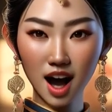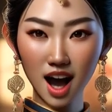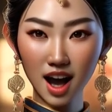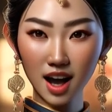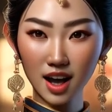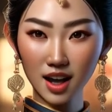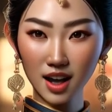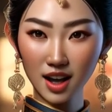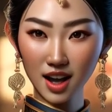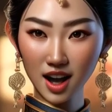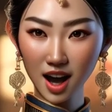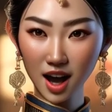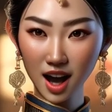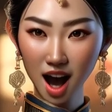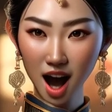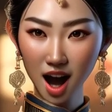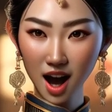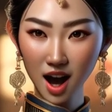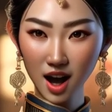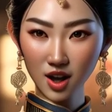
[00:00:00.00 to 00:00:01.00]
A.
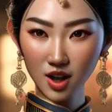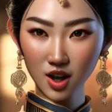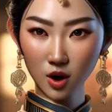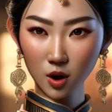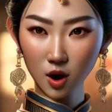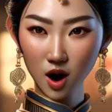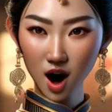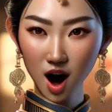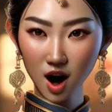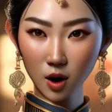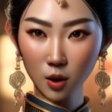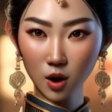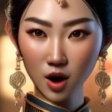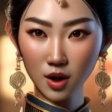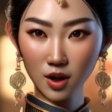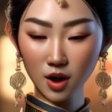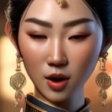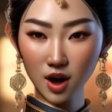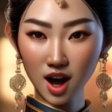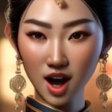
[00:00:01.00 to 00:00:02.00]
Cash or
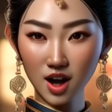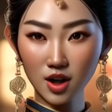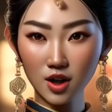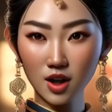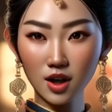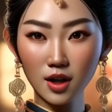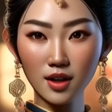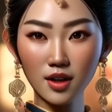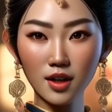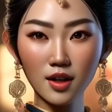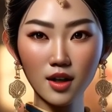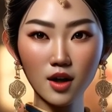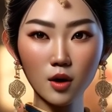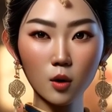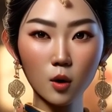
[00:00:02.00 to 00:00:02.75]
artwork donations,